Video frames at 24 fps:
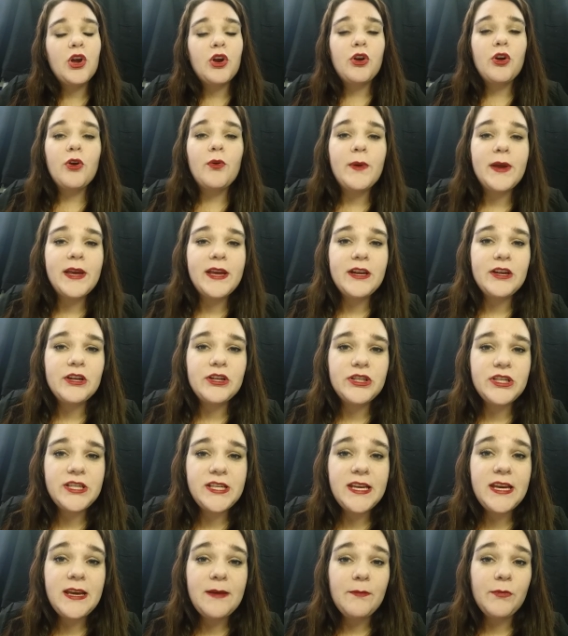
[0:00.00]
growing your
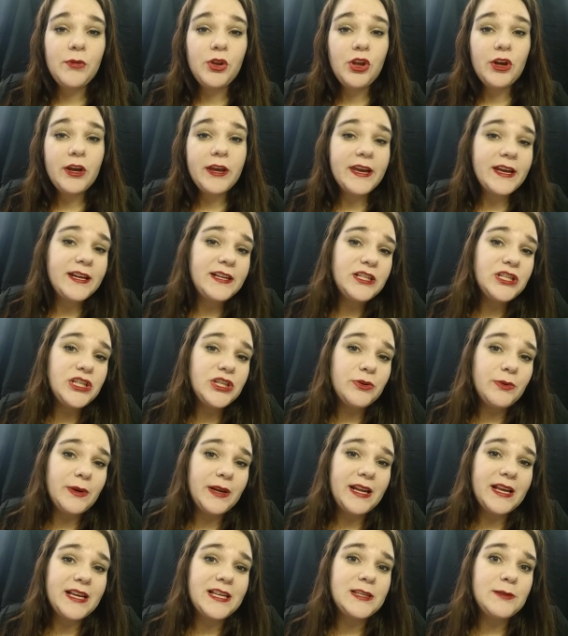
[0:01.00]
team. Look
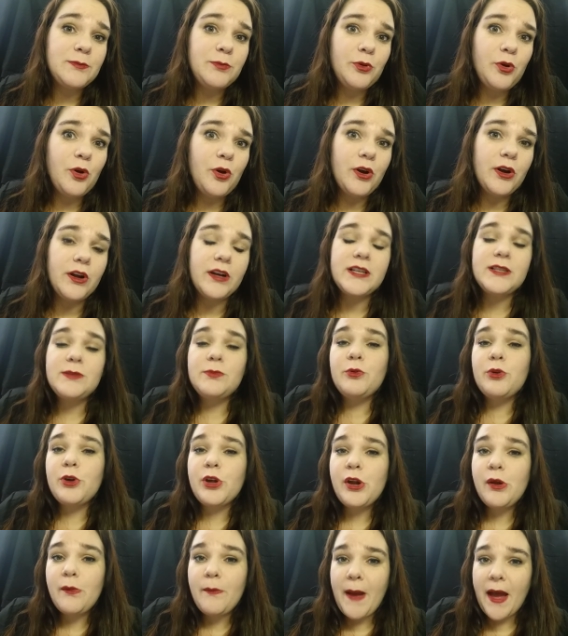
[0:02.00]
into it. Explore.
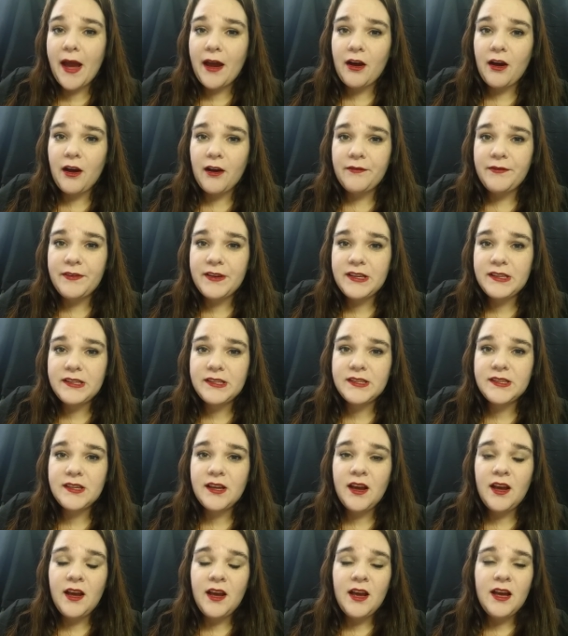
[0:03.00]
Explore your back
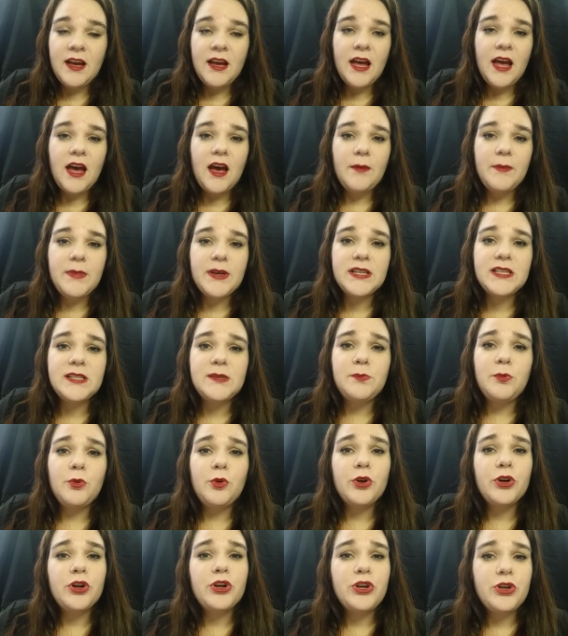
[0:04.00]
office um,
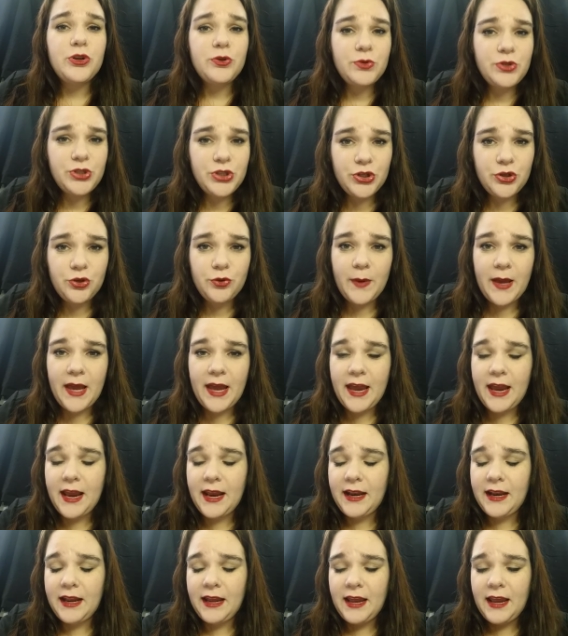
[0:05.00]
explore YouTube
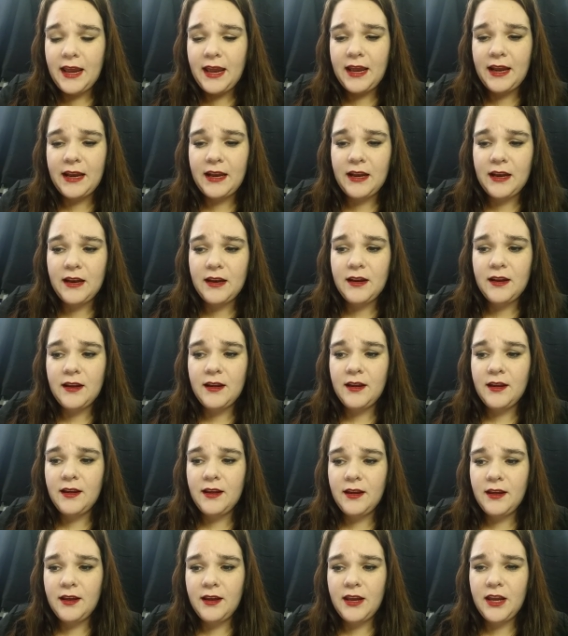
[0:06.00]
and and
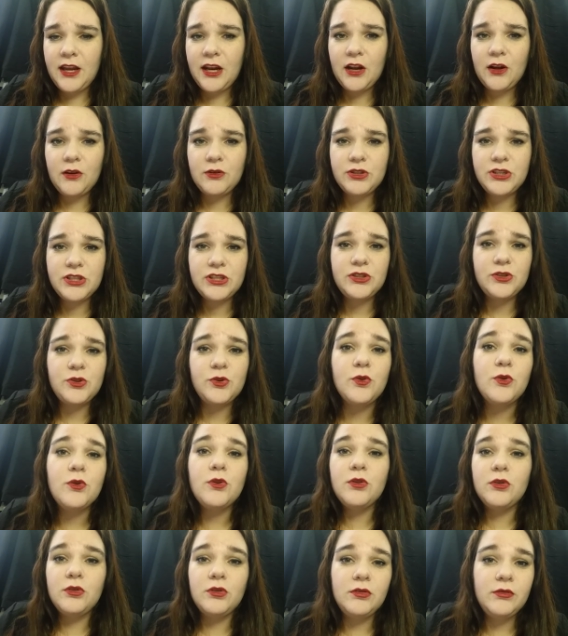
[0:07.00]
you know just
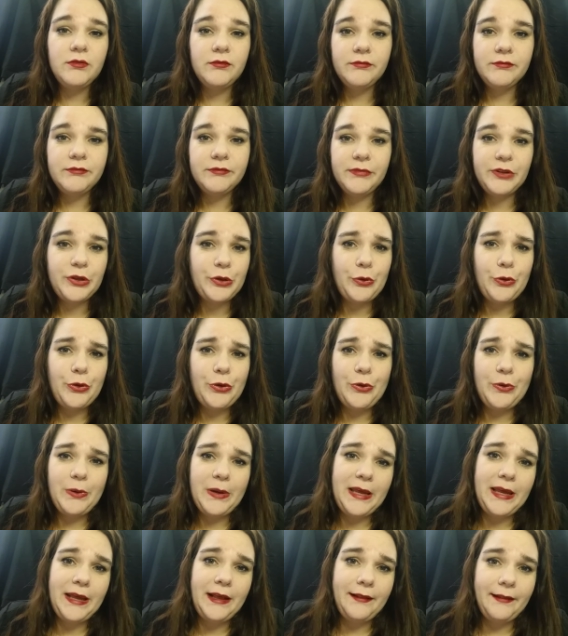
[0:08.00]
Google the
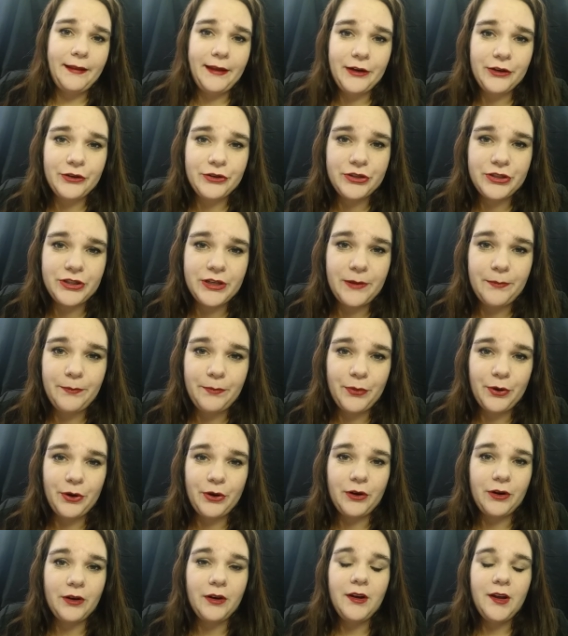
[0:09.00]
unique leadership
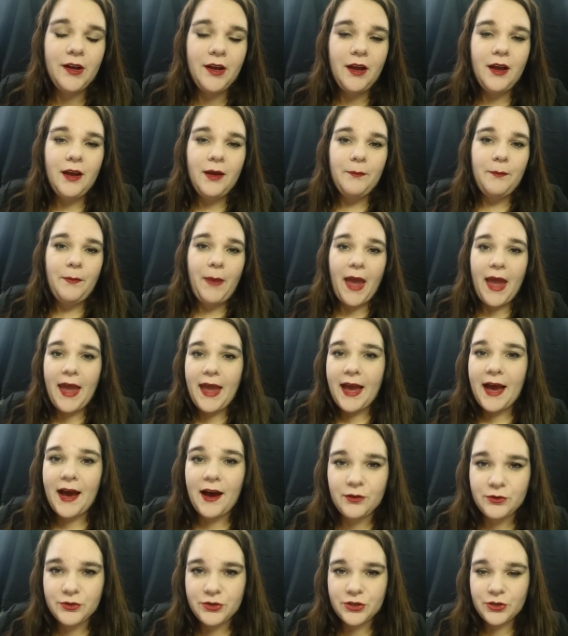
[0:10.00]
or
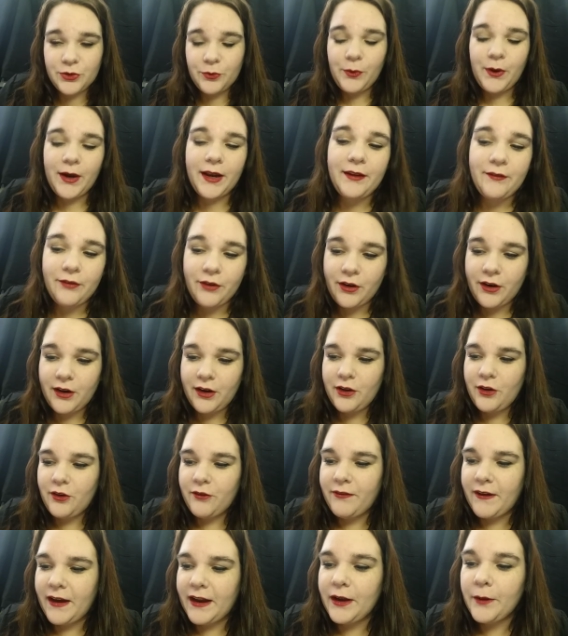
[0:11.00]
payouts or whatever, and
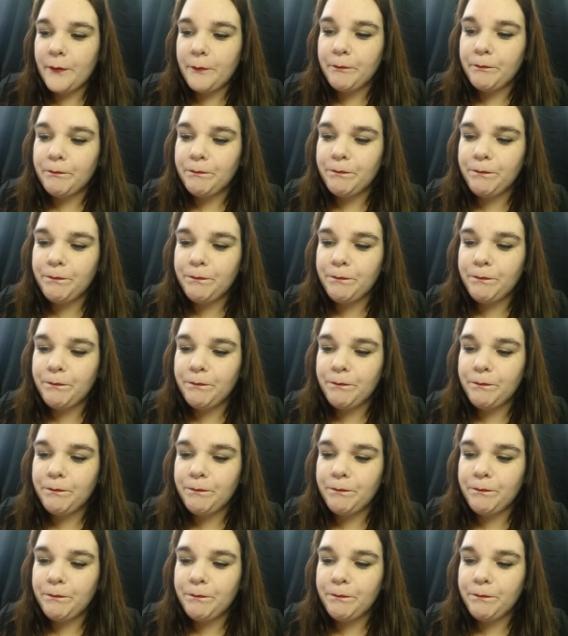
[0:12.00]
you'll find them.